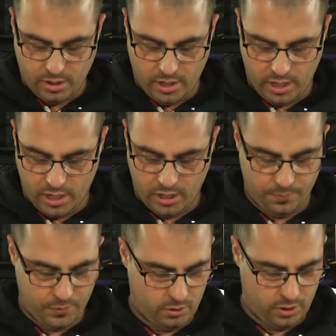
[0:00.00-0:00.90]

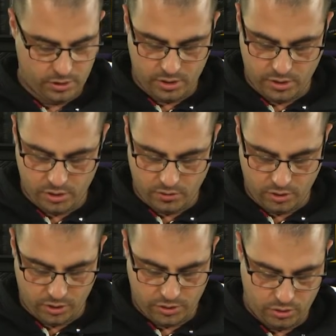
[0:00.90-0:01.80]
All right, so then you've
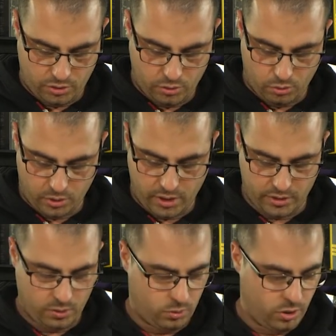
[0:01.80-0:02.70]
got your
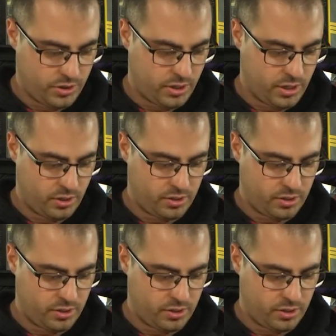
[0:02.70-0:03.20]
connecting wires here.